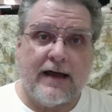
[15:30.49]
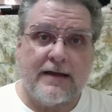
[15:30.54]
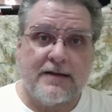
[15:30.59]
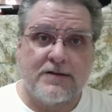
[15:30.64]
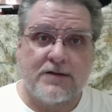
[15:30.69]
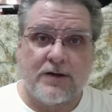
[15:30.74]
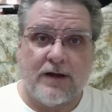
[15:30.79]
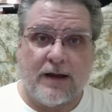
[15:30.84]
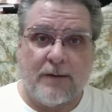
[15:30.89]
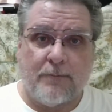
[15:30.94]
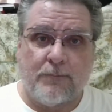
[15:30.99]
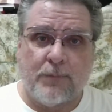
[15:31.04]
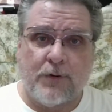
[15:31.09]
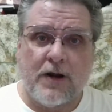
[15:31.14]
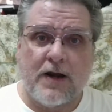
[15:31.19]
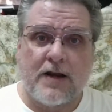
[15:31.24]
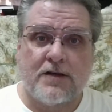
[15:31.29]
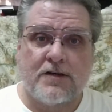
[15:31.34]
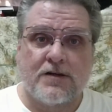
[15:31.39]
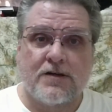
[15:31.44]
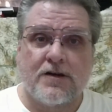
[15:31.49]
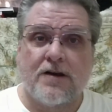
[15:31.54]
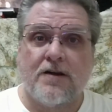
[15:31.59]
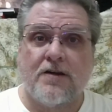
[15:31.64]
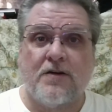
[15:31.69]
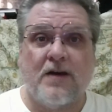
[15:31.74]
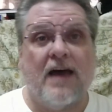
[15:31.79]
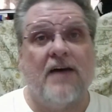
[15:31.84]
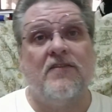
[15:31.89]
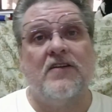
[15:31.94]
so I'm pretty sure
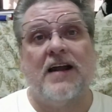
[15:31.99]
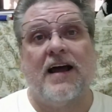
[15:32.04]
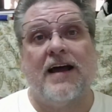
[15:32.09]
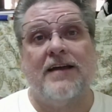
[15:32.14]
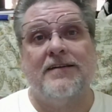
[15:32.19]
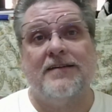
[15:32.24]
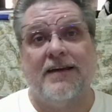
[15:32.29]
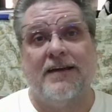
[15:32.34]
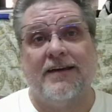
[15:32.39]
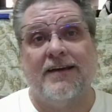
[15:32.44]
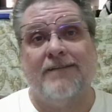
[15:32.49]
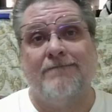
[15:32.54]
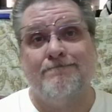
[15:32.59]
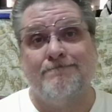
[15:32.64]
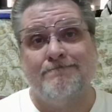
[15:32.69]
you have an idea